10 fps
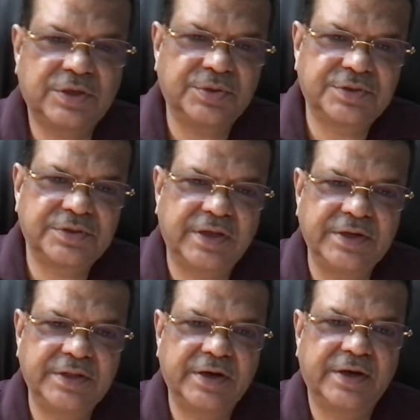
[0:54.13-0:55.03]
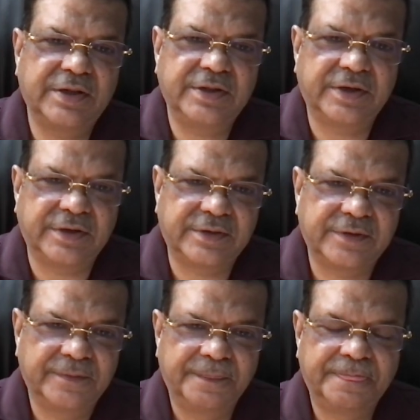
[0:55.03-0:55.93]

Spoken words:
house is anything under the earth.